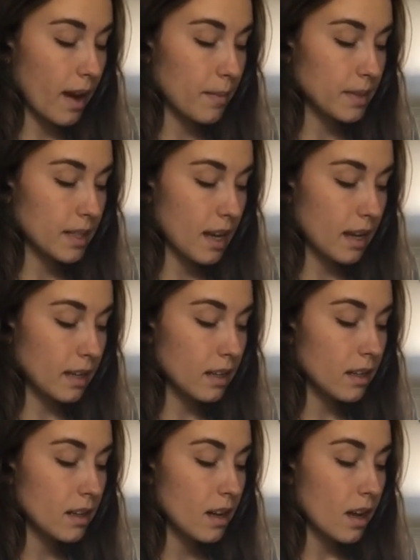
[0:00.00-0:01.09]
comes in
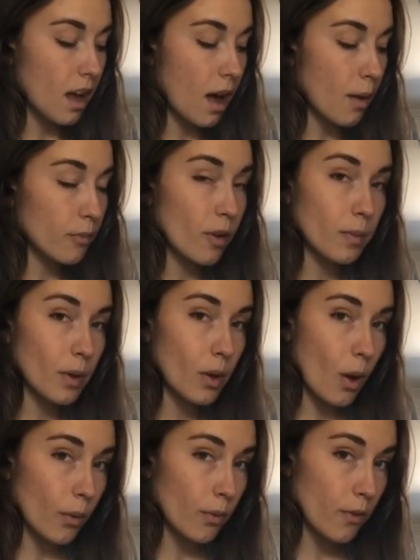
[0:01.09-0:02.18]
from the
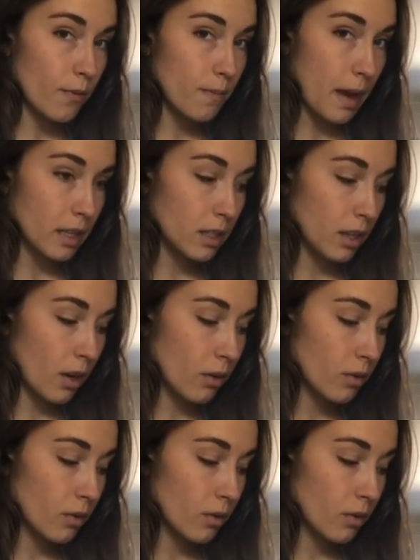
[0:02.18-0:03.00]
Gulf of Mexico.